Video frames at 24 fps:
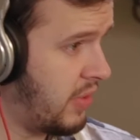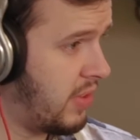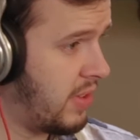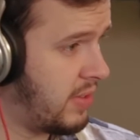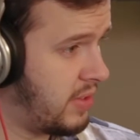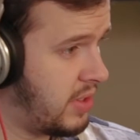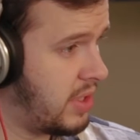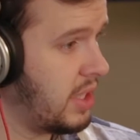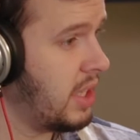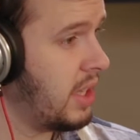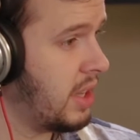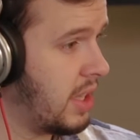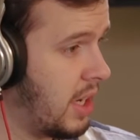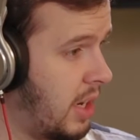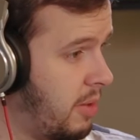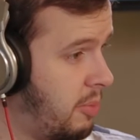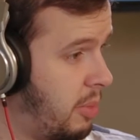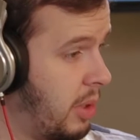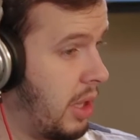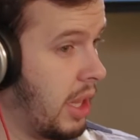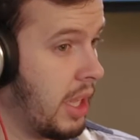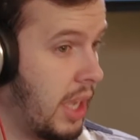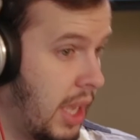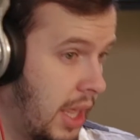I've seen that I've
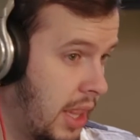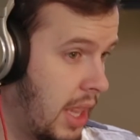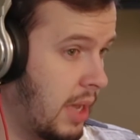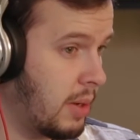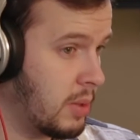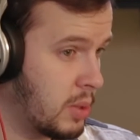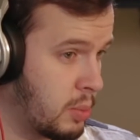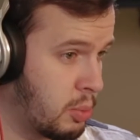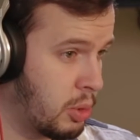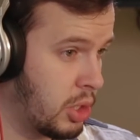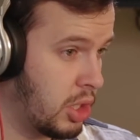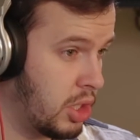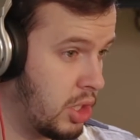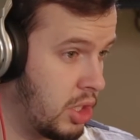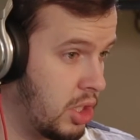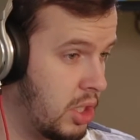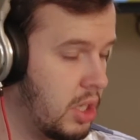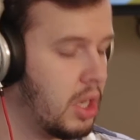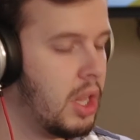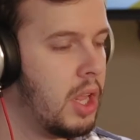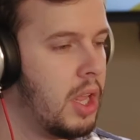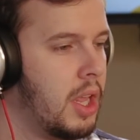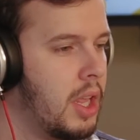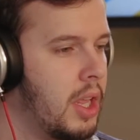been like, hey, that was pretty
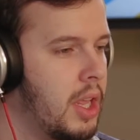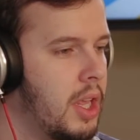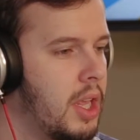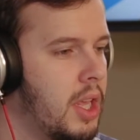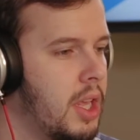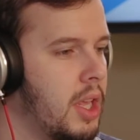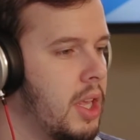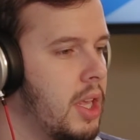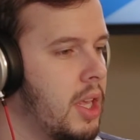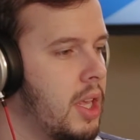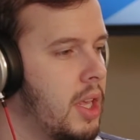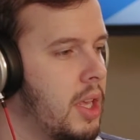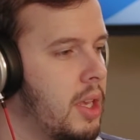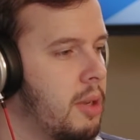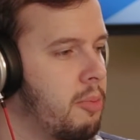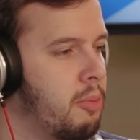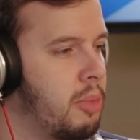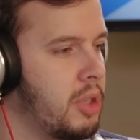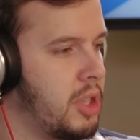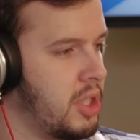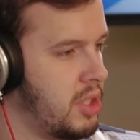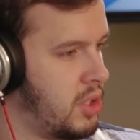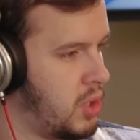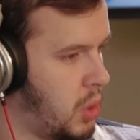good.
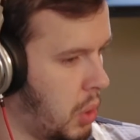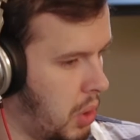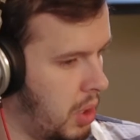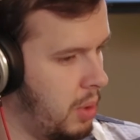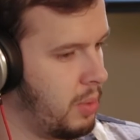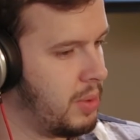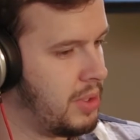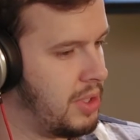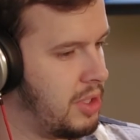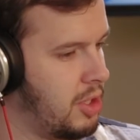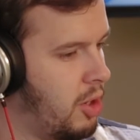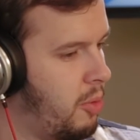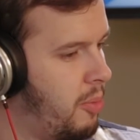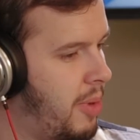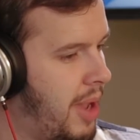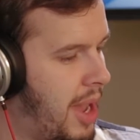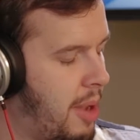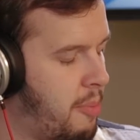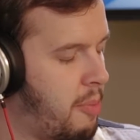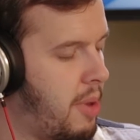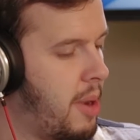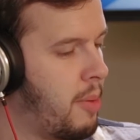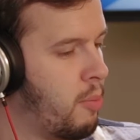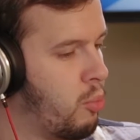But the story was so
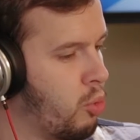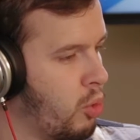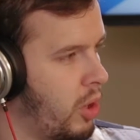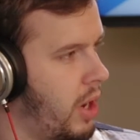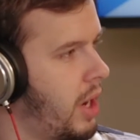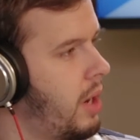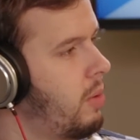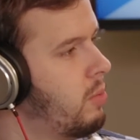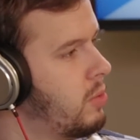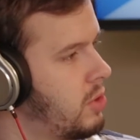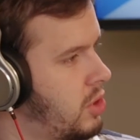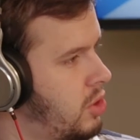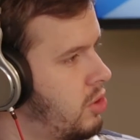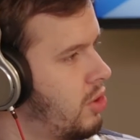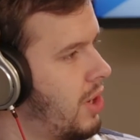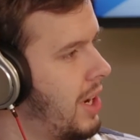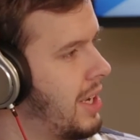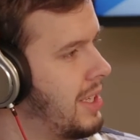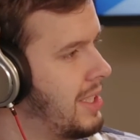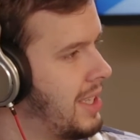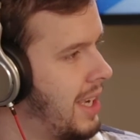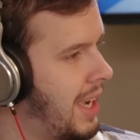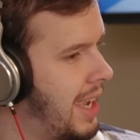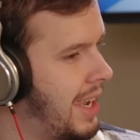bad, my brain was
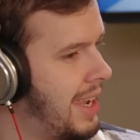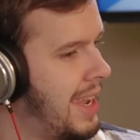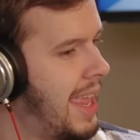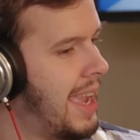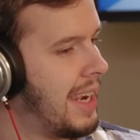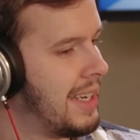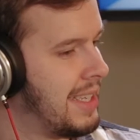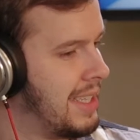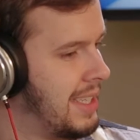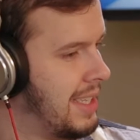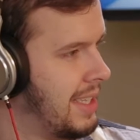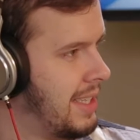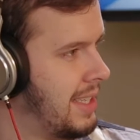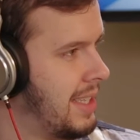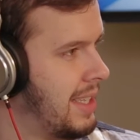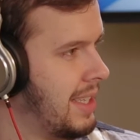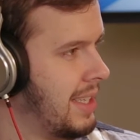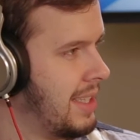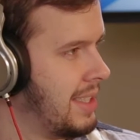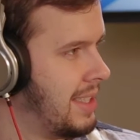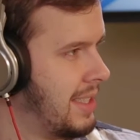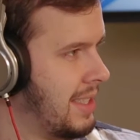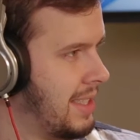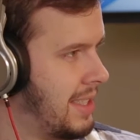trying to connect to
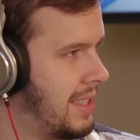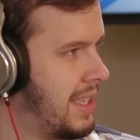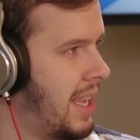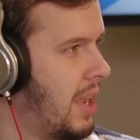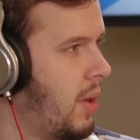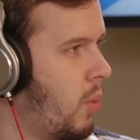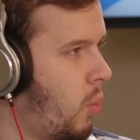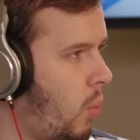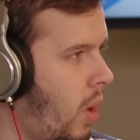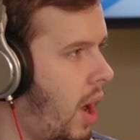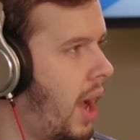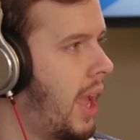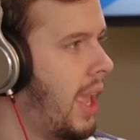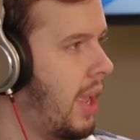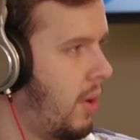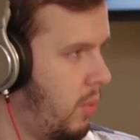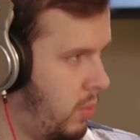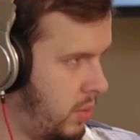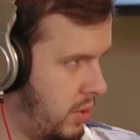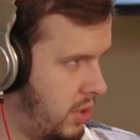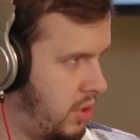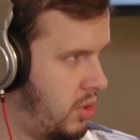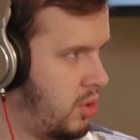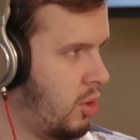things to say why it
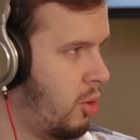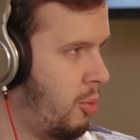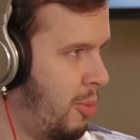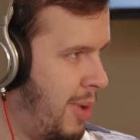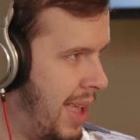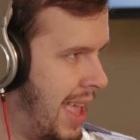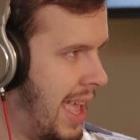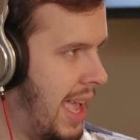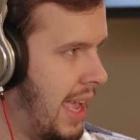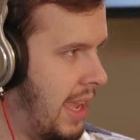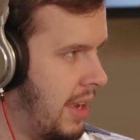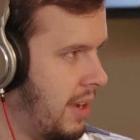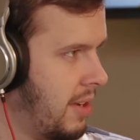was so bad.